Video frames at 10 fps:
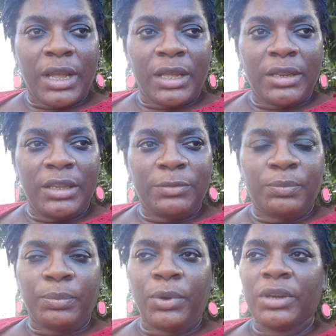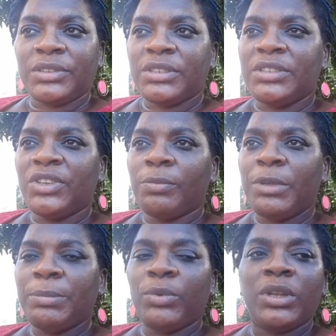These young people
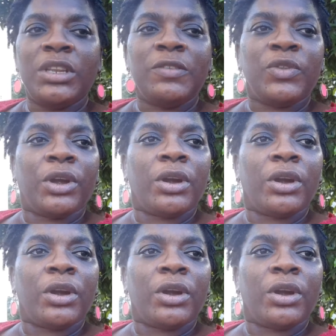would leave their